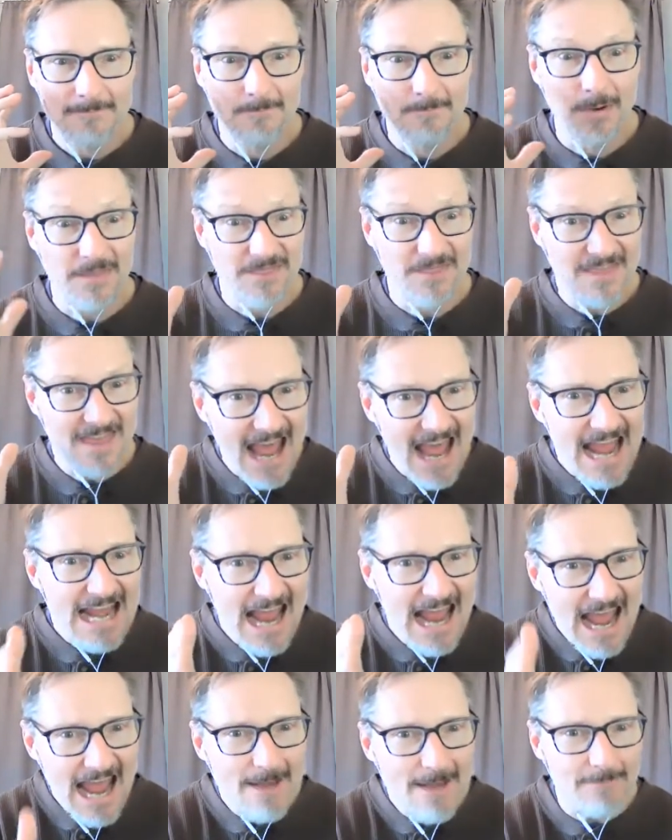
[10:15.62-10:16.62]
But that
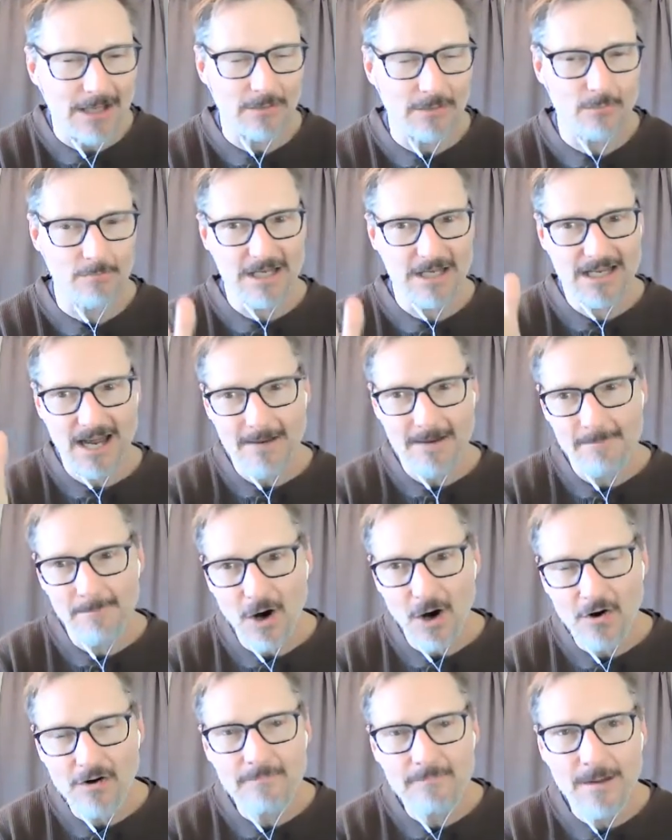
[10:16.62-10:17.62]
habit became
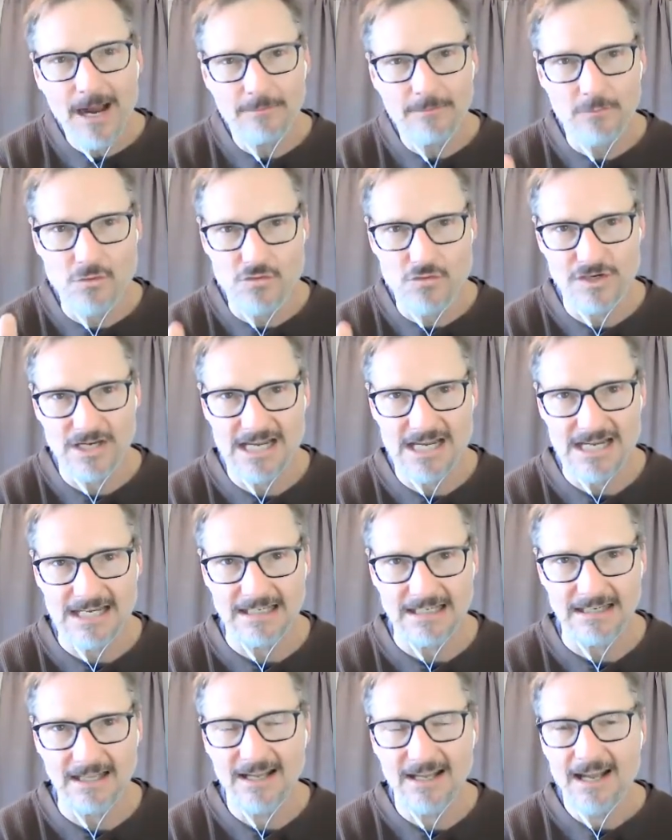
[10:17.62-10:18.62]
part of my
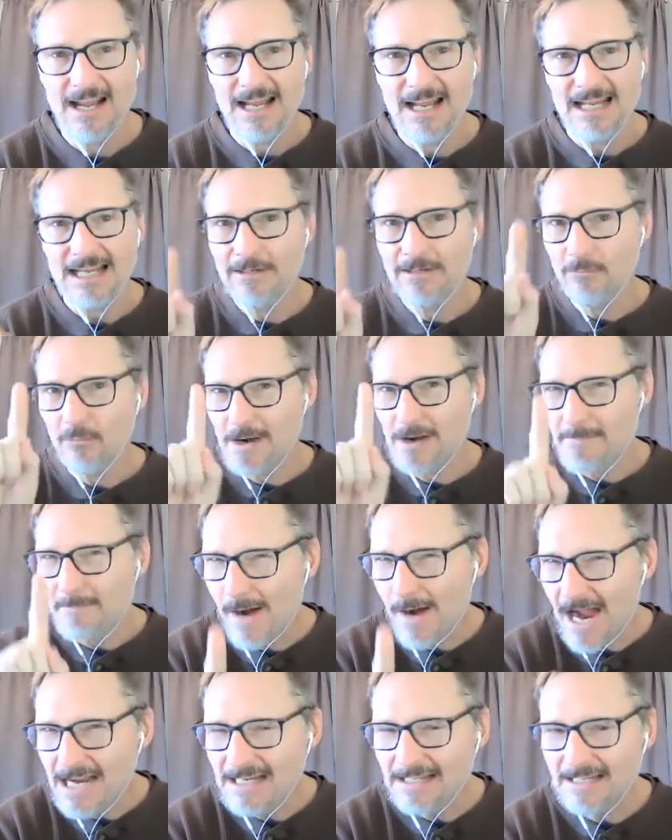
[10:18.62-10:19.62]
routine in
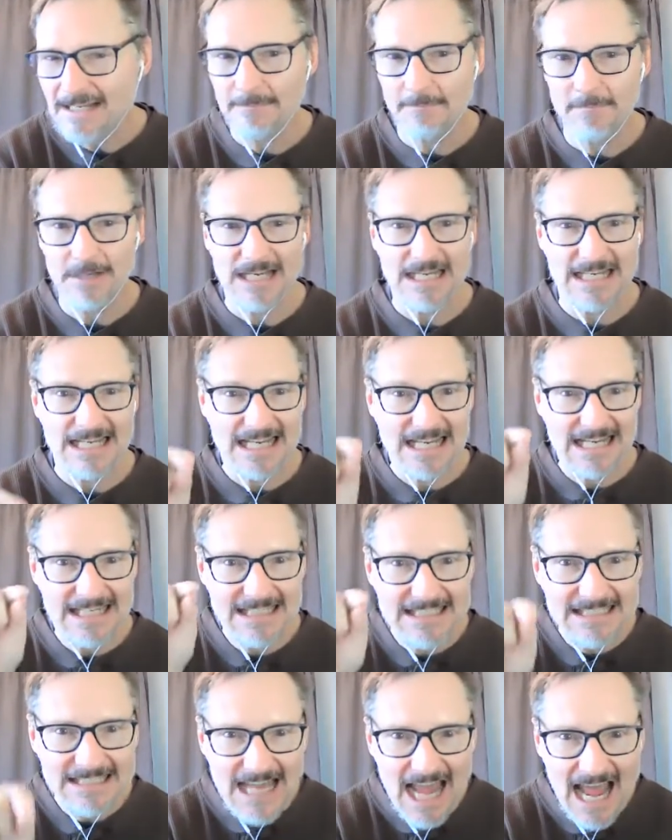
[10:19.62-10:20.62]
reminding me
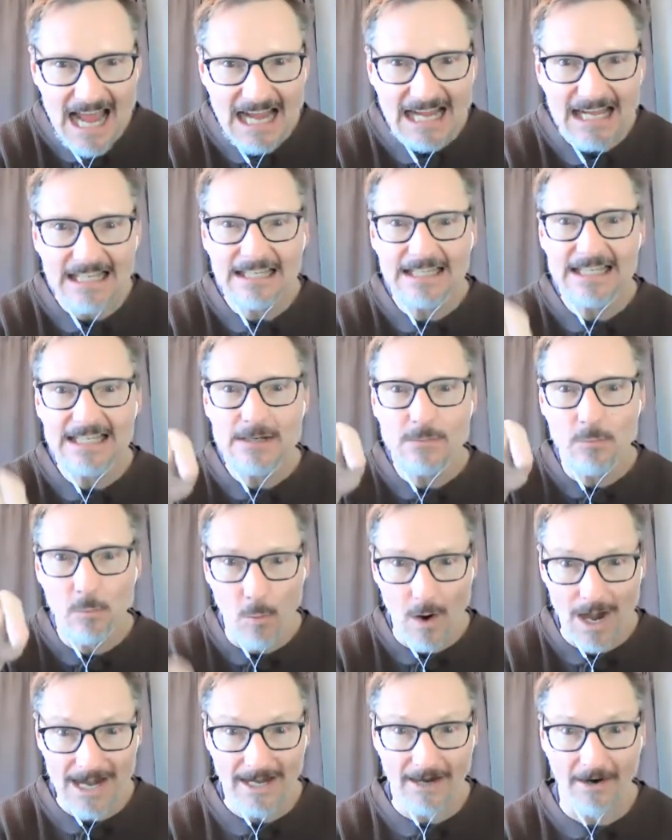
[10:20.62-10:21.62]
exactly
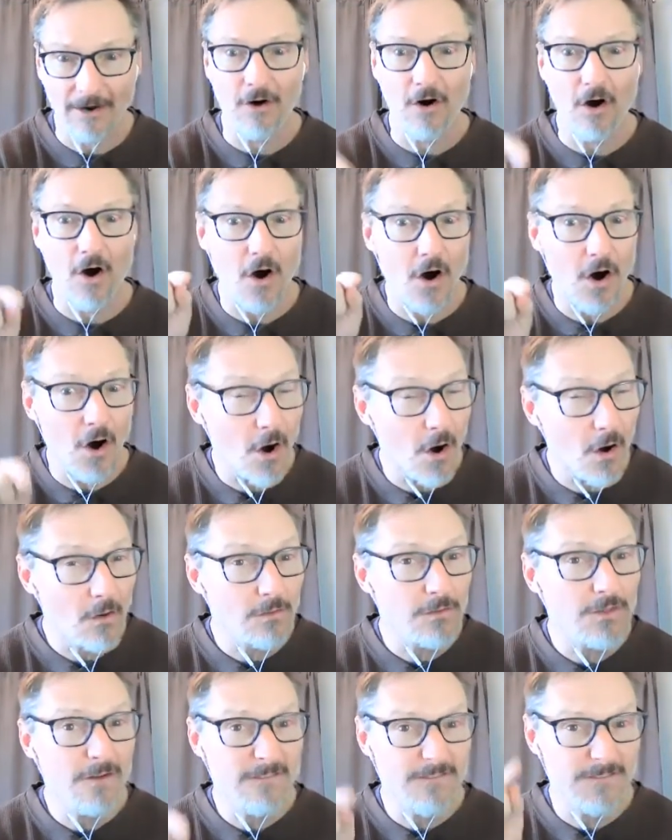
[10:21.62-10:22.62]
where
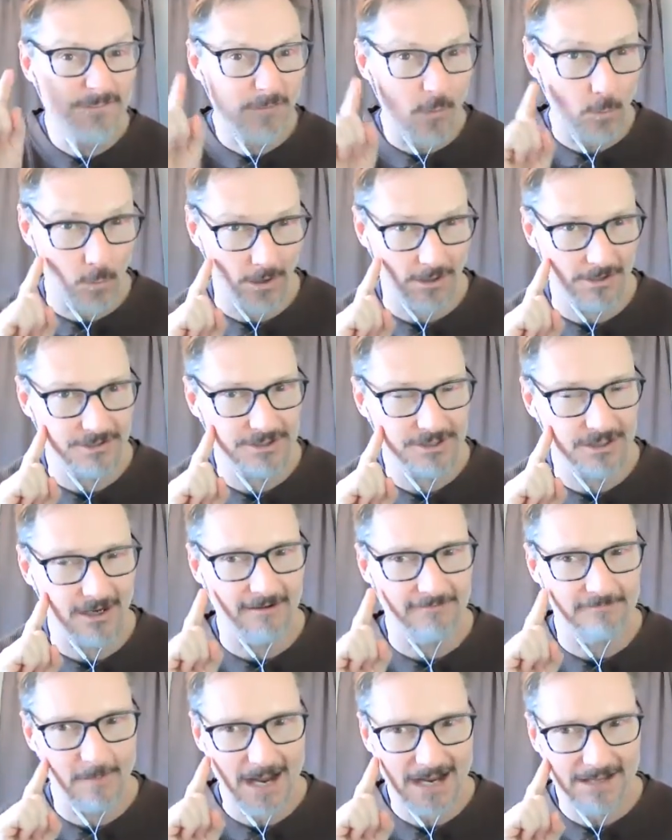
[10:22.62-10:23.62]
all the force
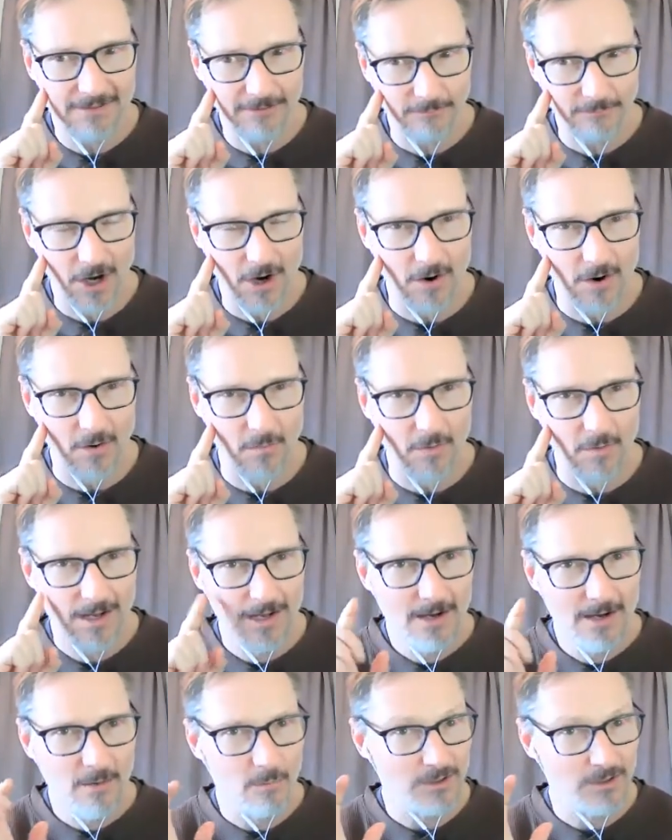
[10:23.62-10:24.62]
of my throw
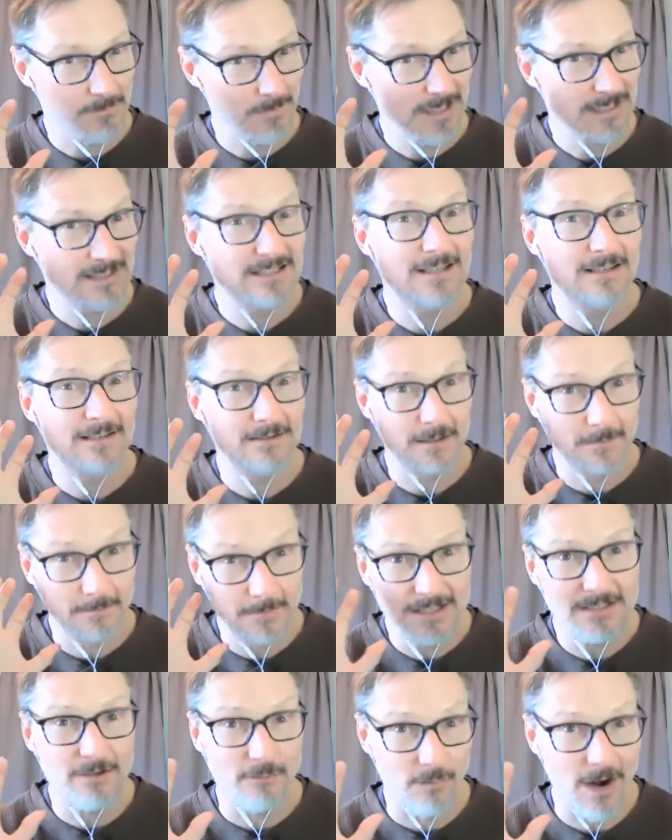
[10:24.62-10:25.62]
was to
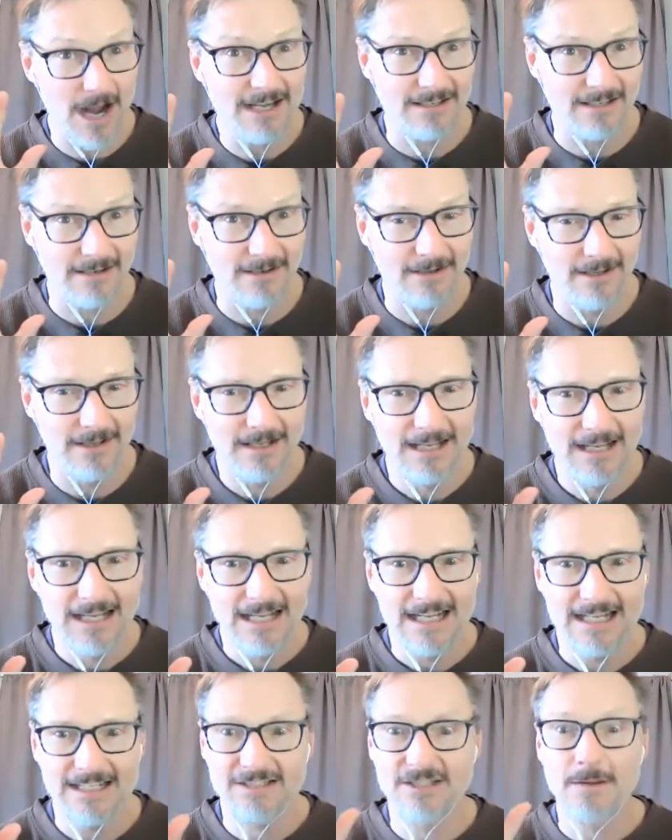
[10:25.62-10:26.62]
be directed.
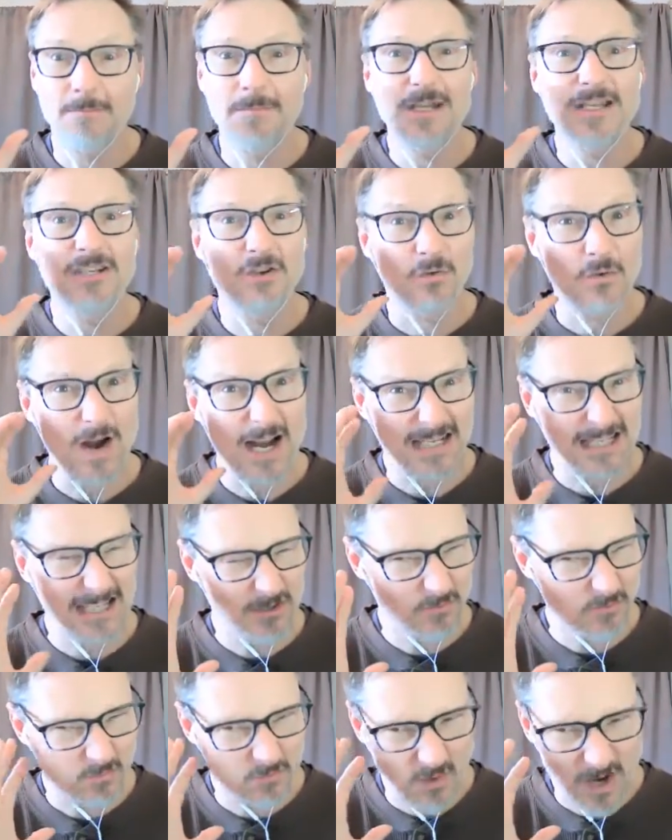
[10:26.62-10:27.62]
It's to be
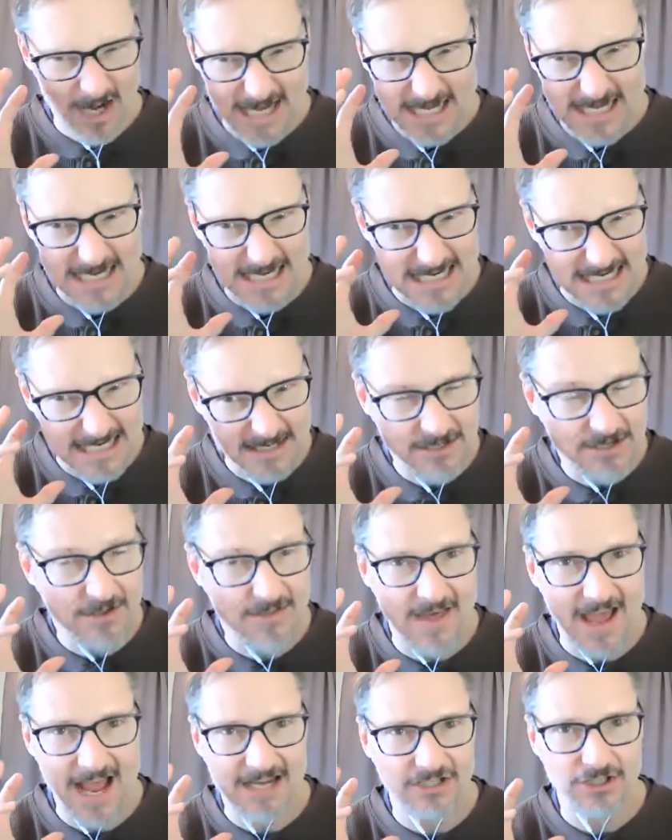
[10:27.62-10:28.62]
directed right into
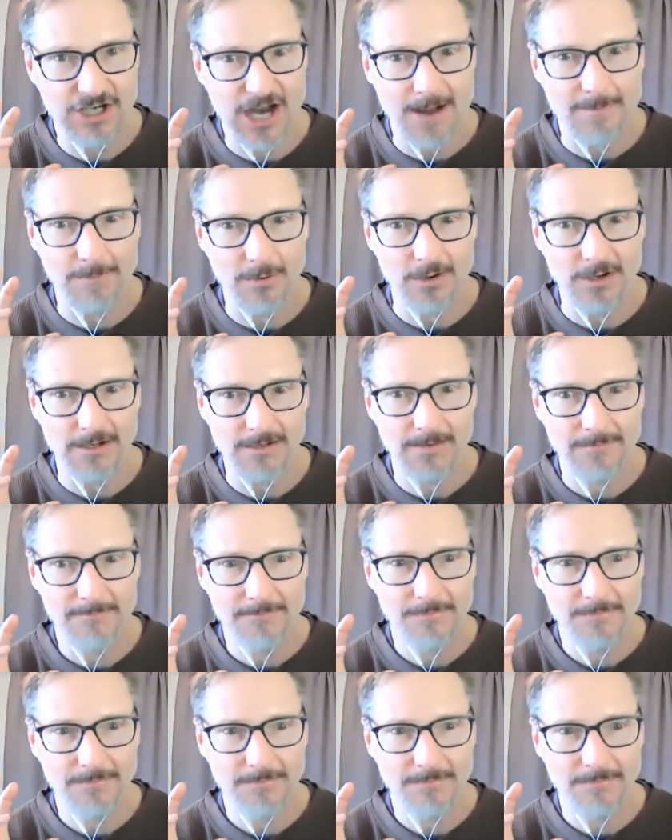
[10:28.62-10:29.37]
that shot put.